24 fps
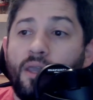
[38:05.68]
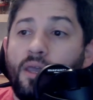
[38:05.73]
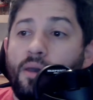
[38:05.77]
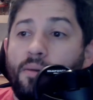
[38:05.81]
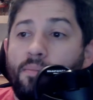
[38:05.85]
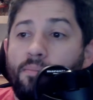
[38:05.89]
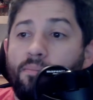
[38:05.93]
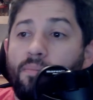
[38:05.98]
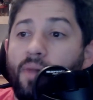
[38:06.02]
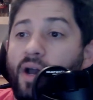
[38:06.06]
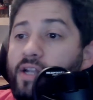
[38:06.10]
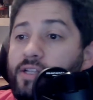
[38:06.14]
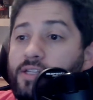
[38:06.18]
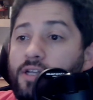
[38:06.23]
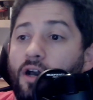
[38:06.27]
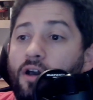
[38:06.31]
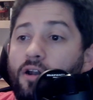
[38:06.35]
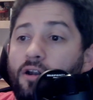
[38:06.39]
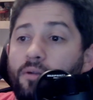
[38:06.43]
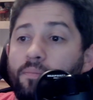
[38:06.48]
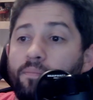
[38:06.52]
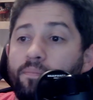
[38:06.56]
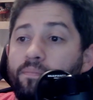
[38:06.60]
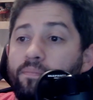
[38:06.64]
my
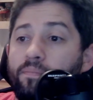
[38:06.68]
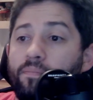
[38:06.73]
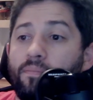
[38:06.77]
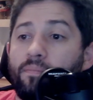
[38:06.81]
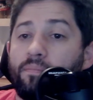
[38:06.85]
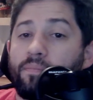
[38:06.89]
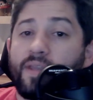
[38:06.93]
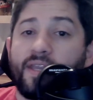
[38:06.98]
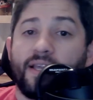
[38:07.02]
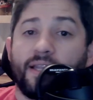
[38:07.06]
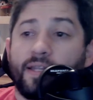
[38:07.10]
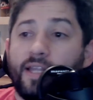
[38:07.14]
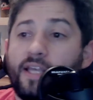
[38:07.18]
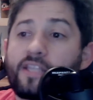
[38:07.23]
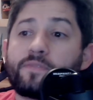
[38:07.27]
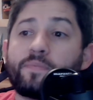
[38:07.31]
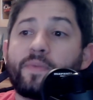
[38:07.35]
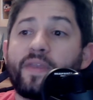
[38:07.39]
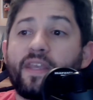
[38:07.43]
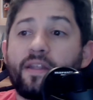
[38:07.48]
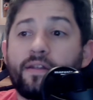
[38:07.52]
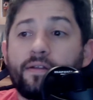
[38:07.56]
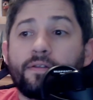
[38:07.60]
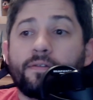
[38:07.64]
daughter be a
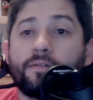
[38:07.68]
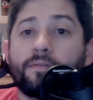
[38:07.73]
lesbian